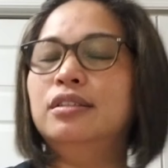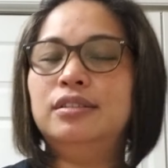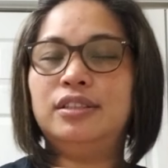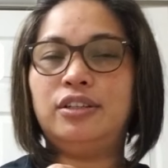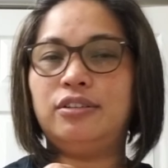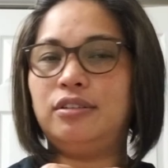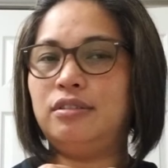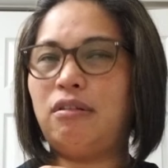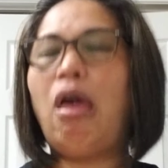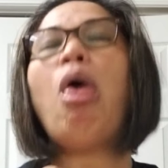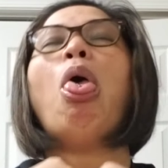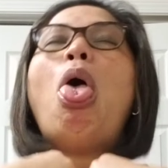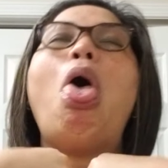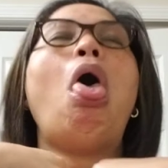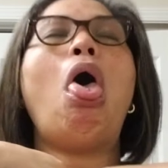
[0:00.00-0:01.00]
or
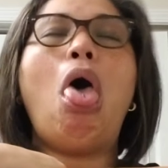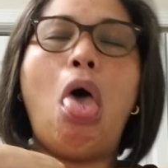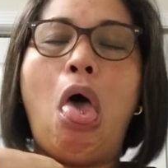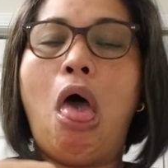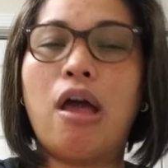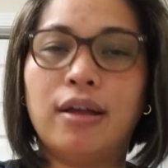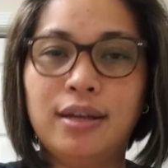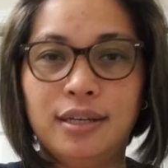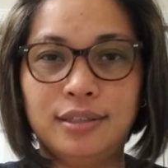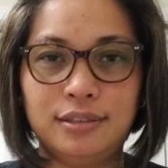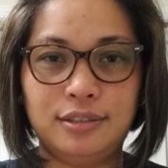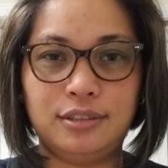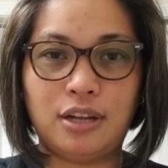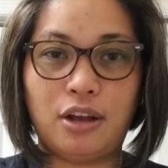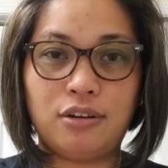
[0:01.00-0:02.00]

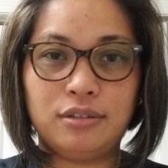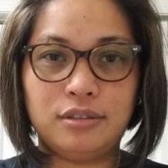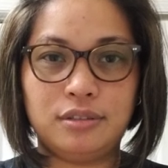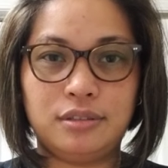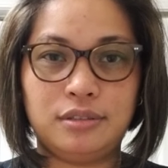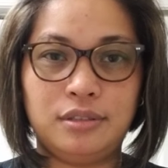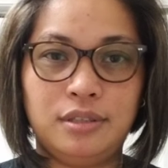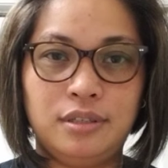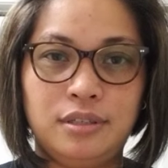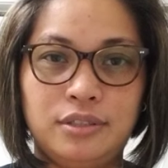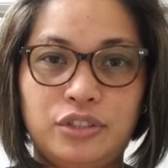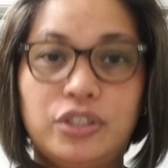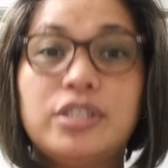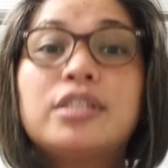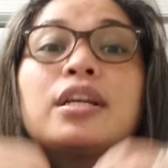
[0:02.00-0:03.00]
you know.
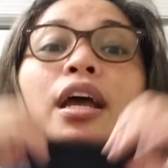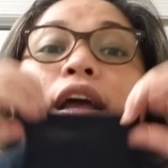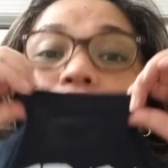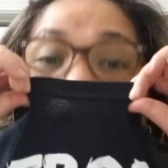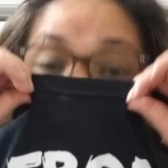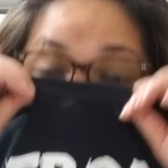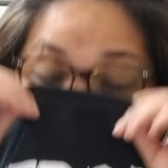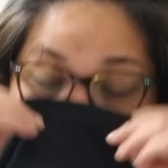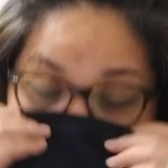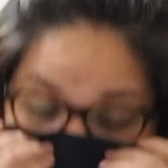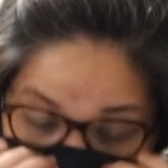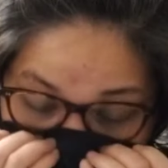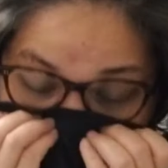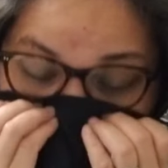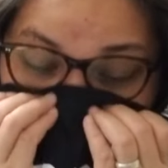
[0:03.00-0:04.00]
Just
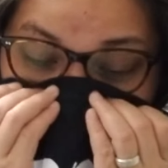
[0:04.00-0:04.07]
do it